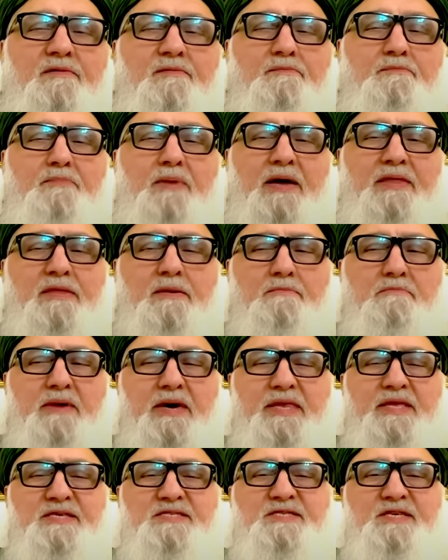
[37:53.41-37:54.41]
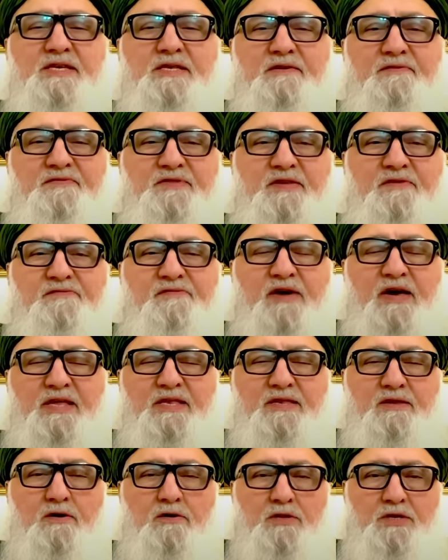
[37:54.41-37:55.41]
by the medicine of
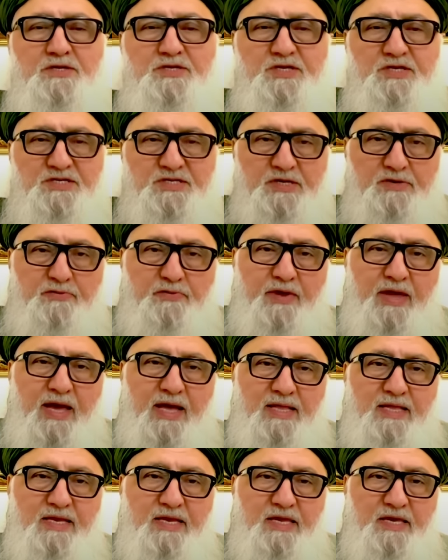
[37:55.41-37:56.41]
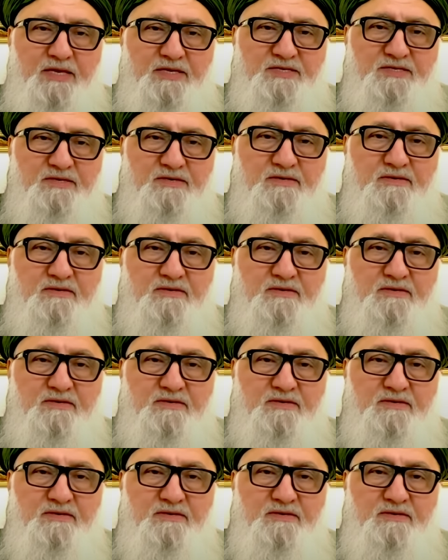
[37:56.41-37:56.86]
divine knowledges and realities.